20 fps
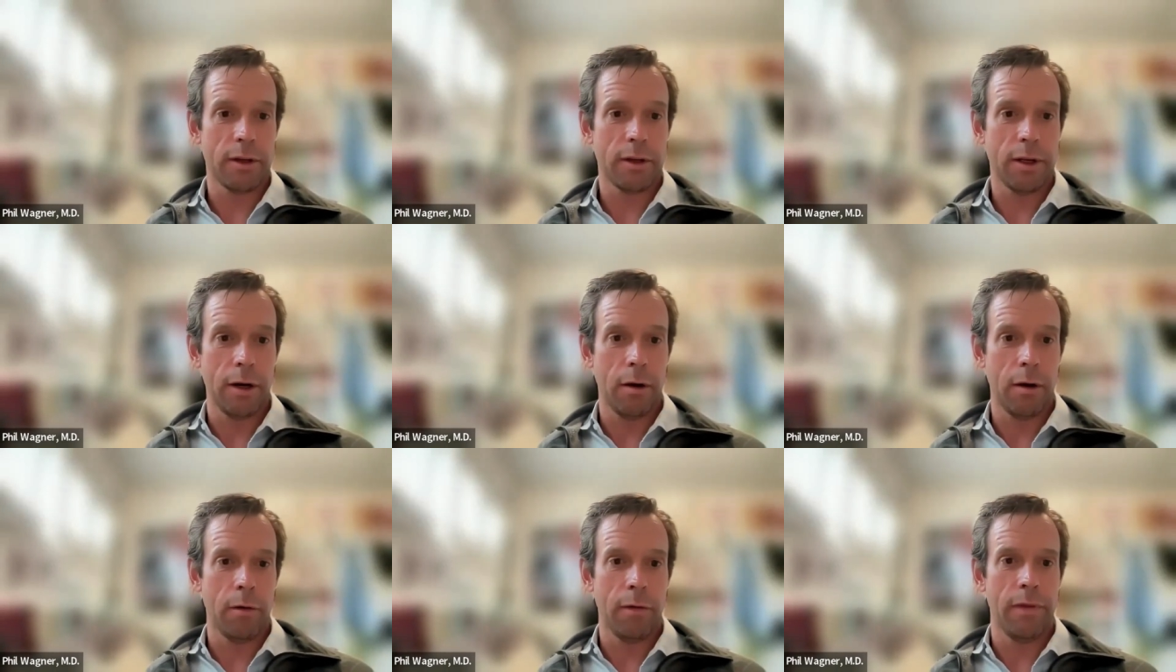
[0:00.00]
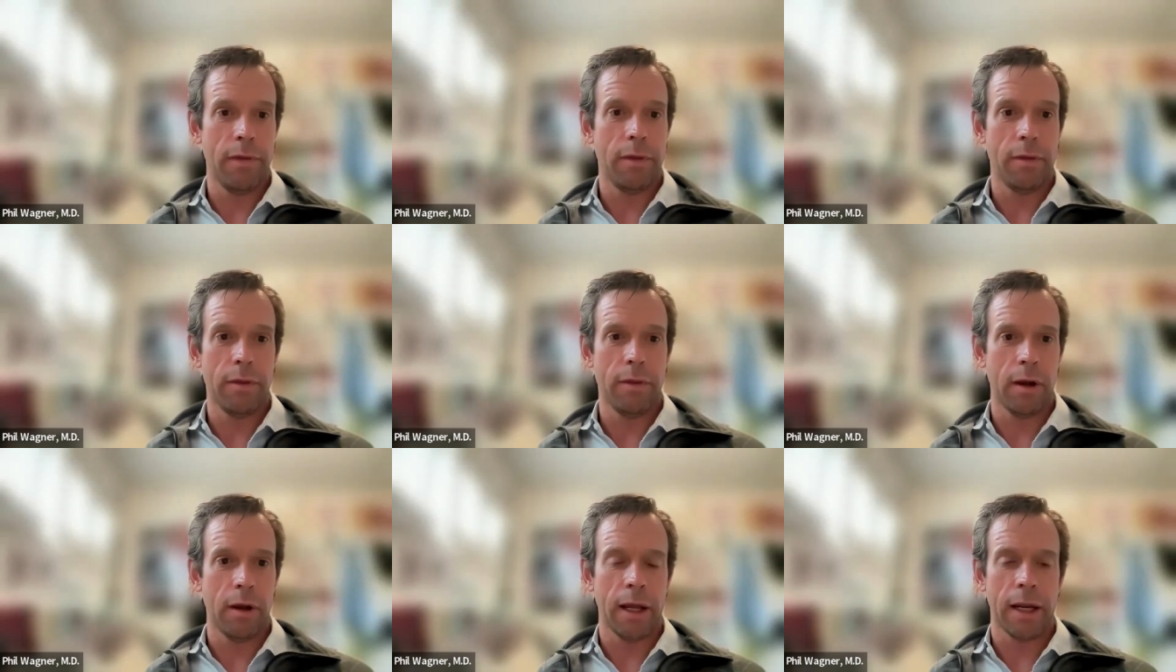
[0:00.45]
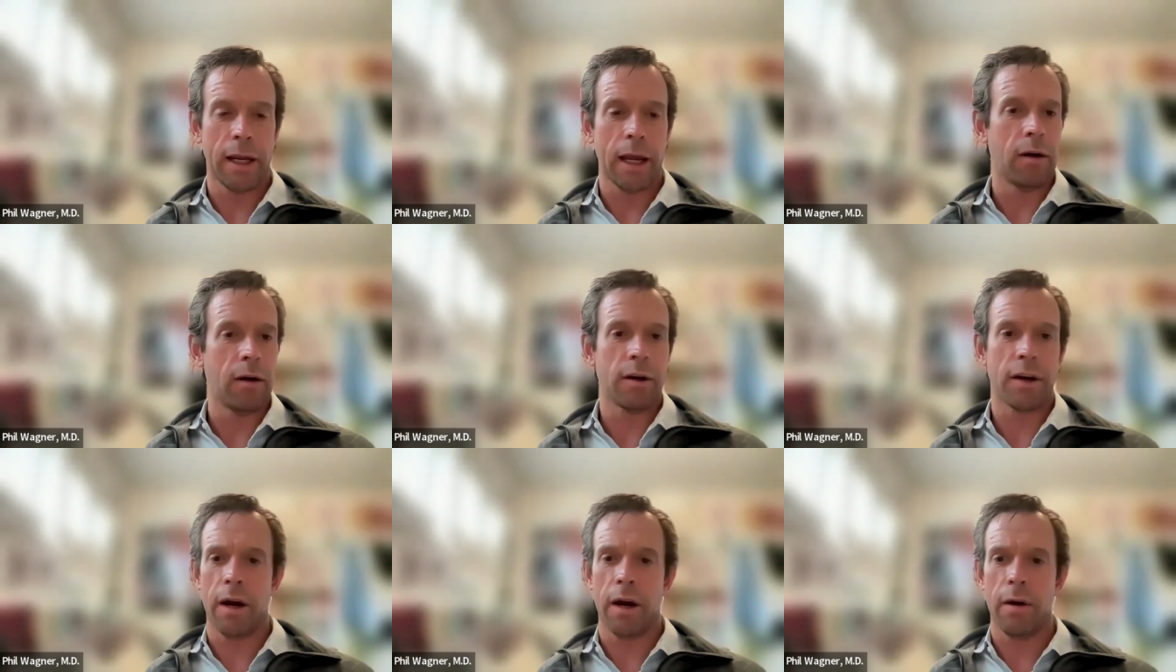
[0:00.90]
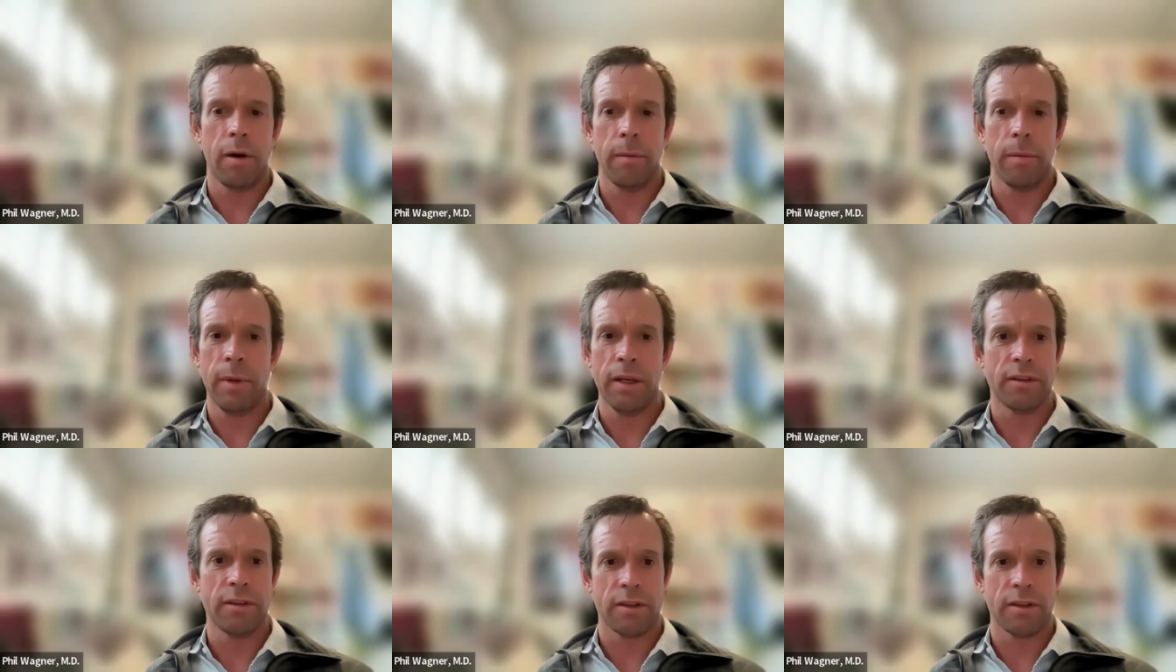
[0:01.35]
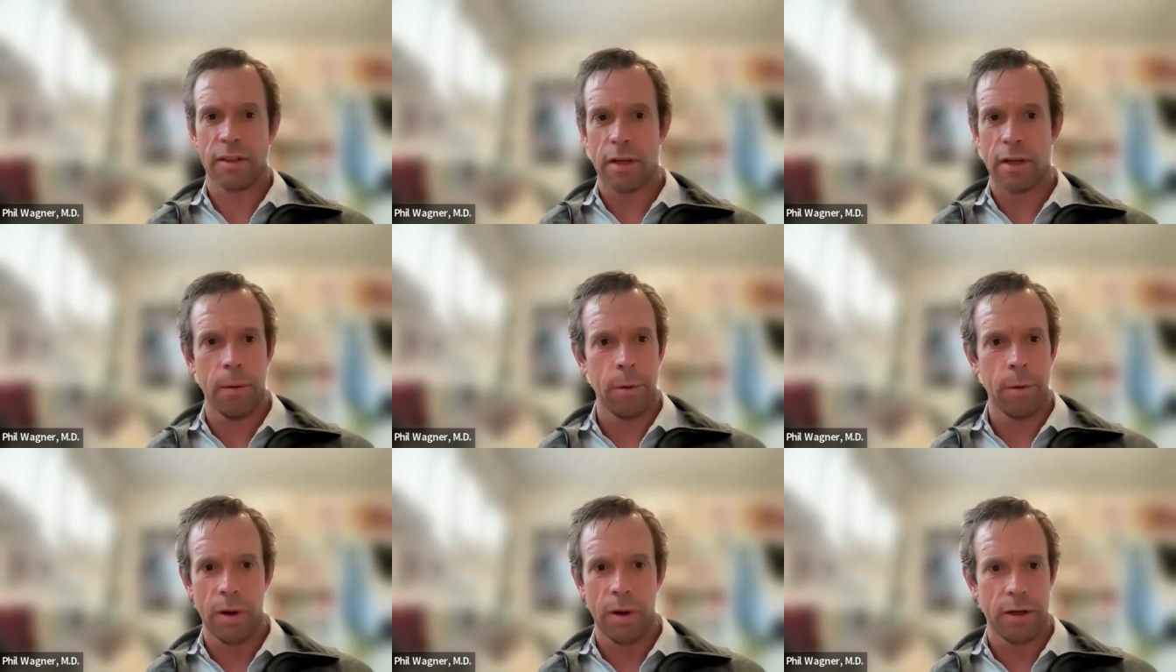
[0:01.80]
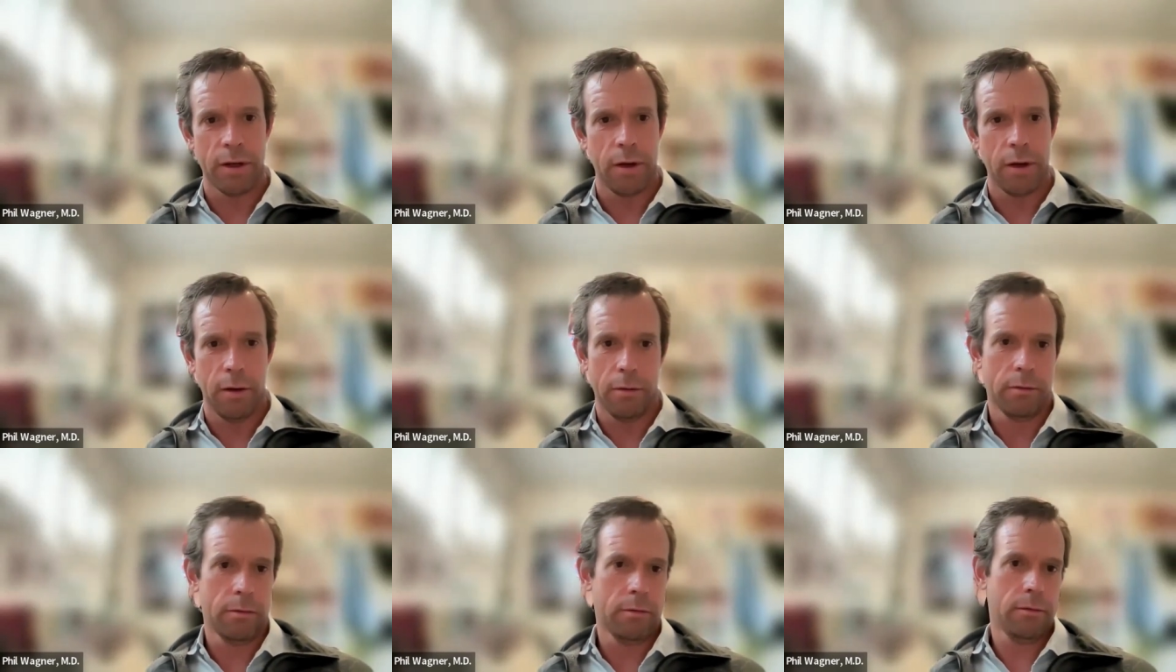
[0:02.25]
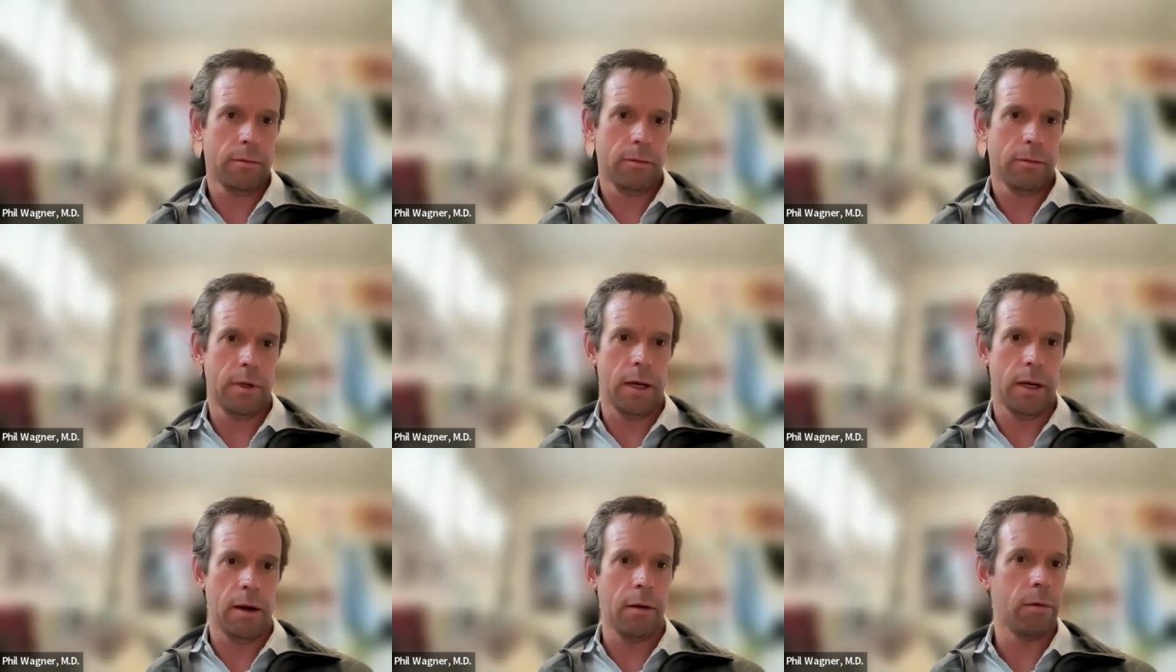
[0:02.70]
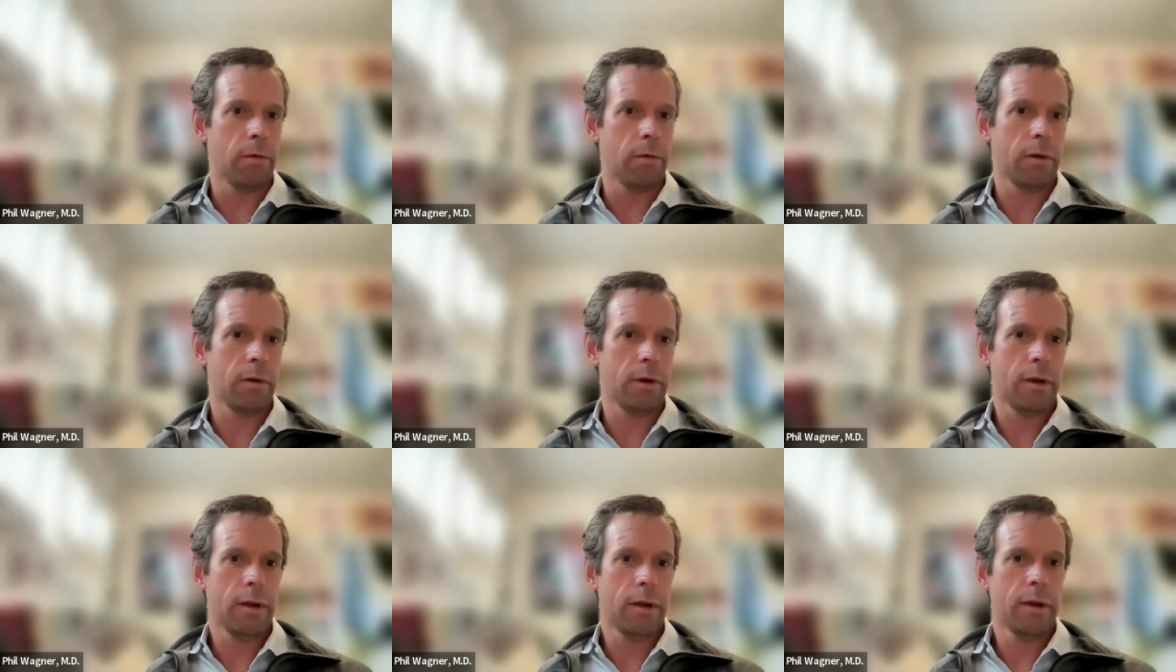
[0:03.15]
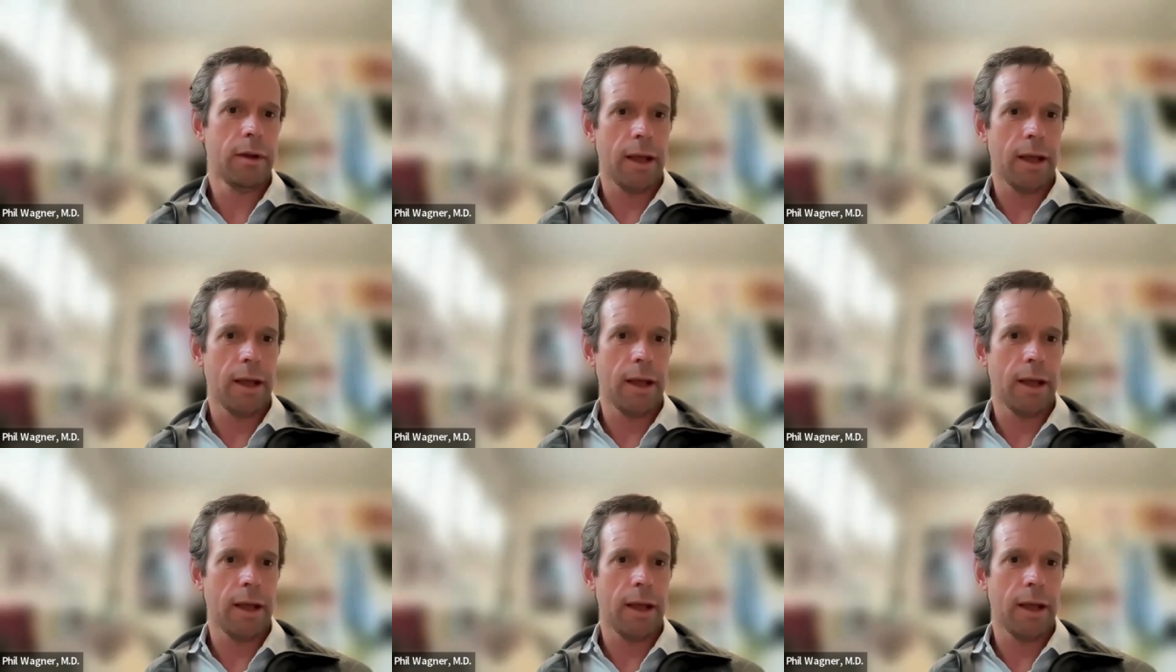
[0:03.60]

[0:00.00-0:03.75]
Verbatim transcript: you know, and they're like, I don't care what it means, just tell me what to do, you know. Mm-hmm.